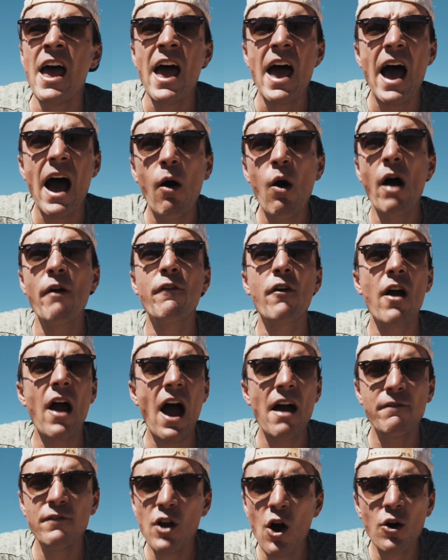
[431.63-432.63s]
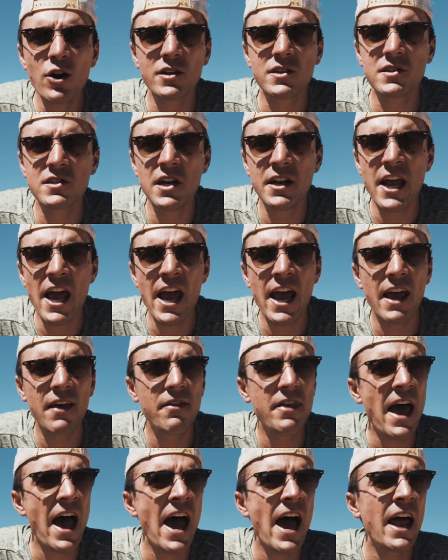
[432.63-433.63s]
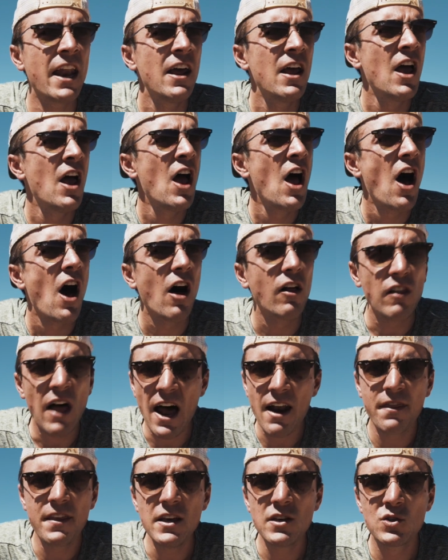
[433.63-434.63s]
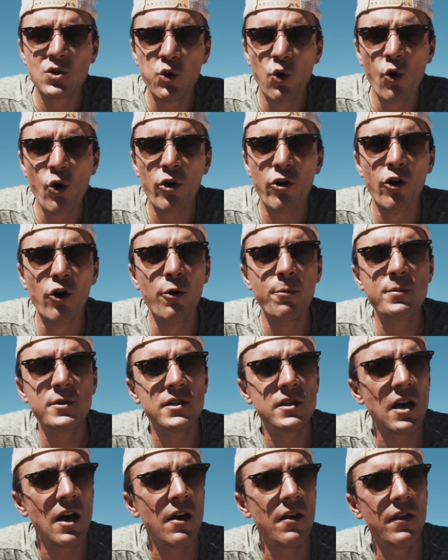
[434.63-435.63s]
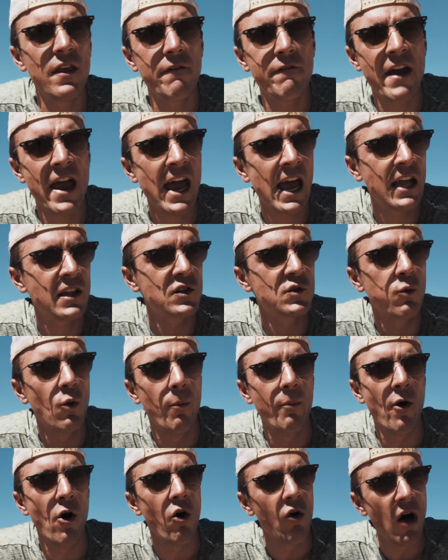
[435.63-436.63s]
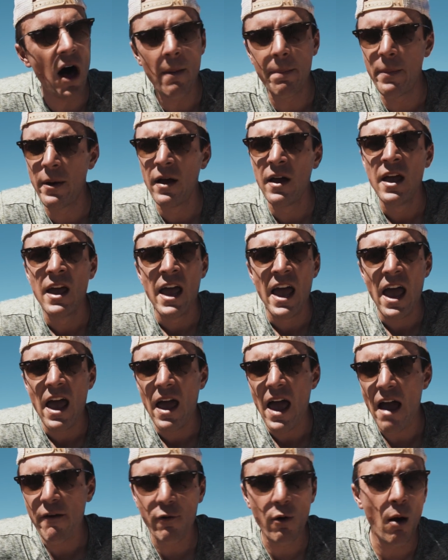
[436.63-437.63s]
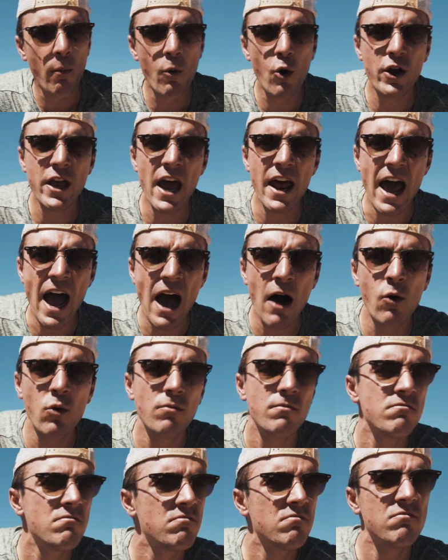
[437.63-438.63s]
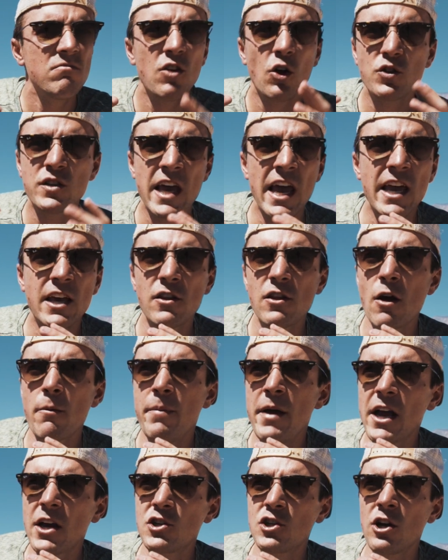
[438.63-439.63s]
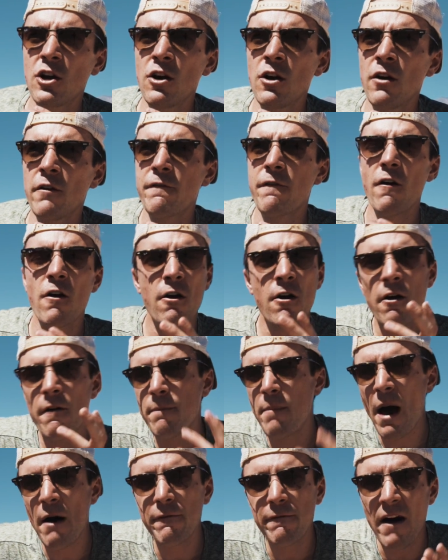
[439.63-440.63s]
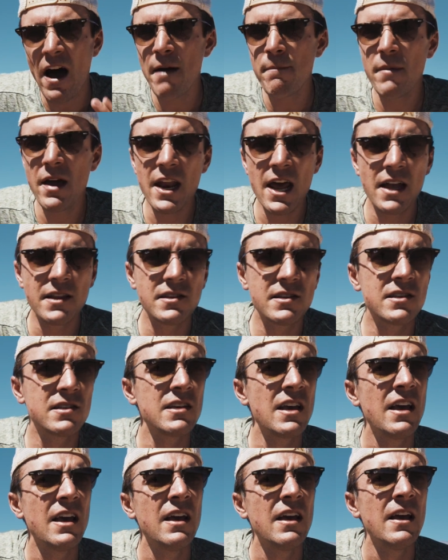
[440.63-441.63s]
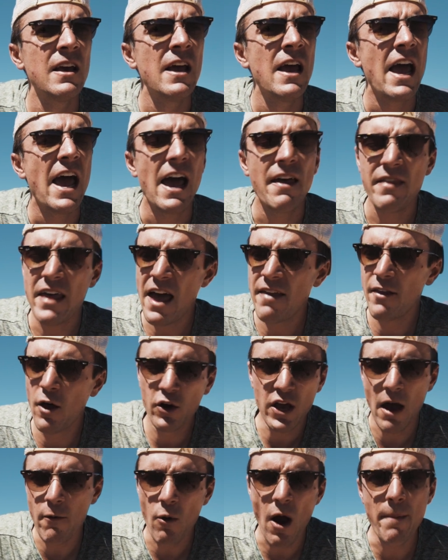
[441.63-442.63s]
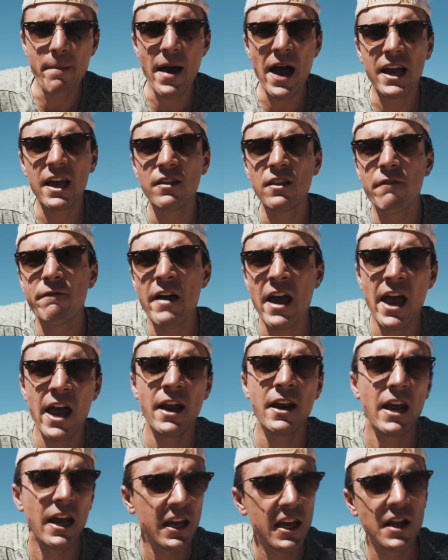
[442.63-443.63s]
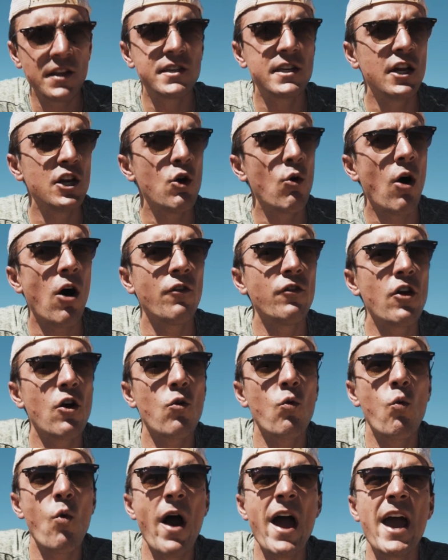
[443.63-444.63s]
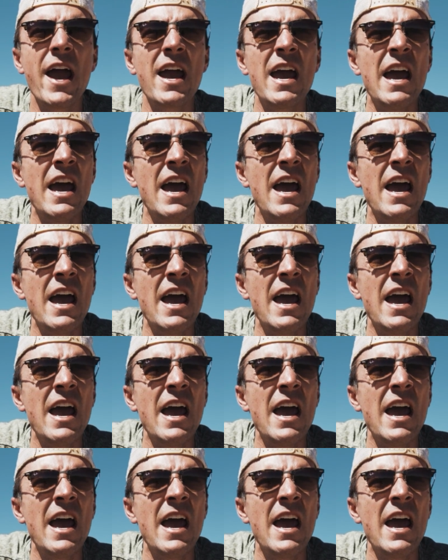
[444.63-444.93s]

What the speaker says: However, I've noticed today that a lot of these tour groups, the vans will pull up, everyone will get out, they'll take their picture for about 5 minutes, and then they'll get right back in the van and continue on their way.